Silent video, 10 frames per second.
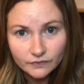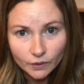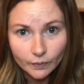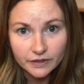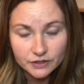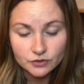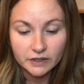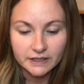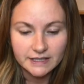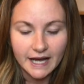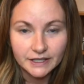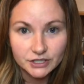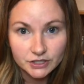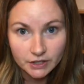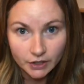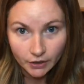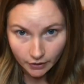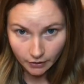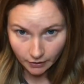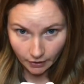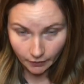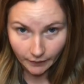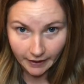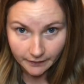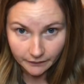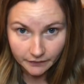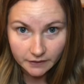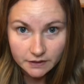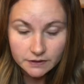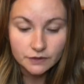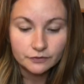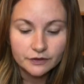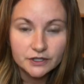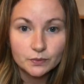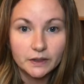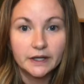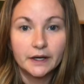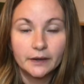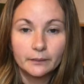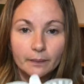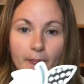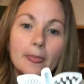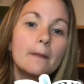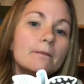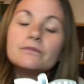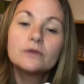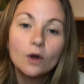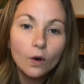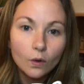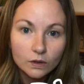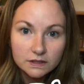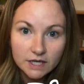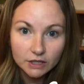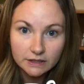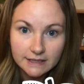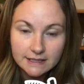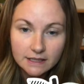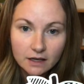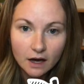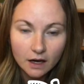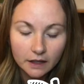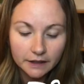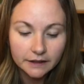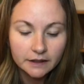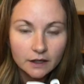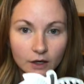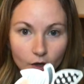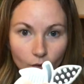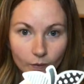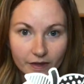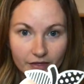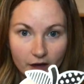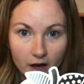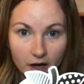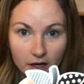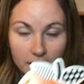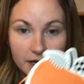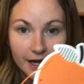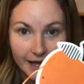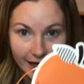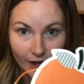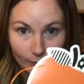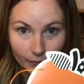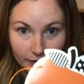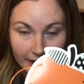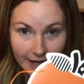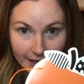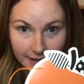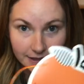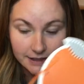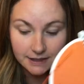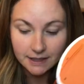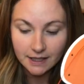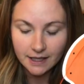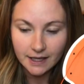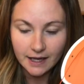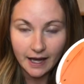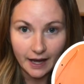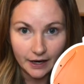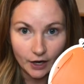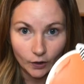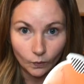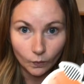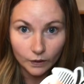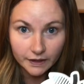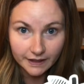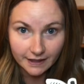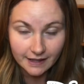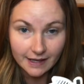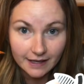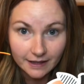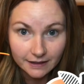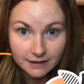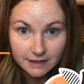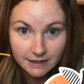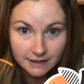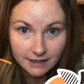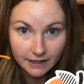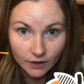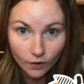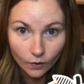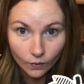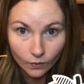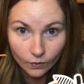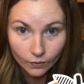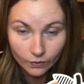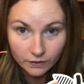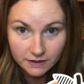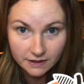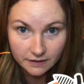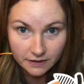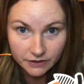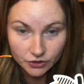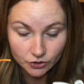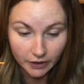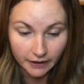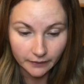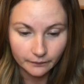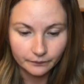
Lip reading: with a string attached. Okay, so first we're gonna hold our lacing card with our helper hand, and our working hand is gonna hold the string,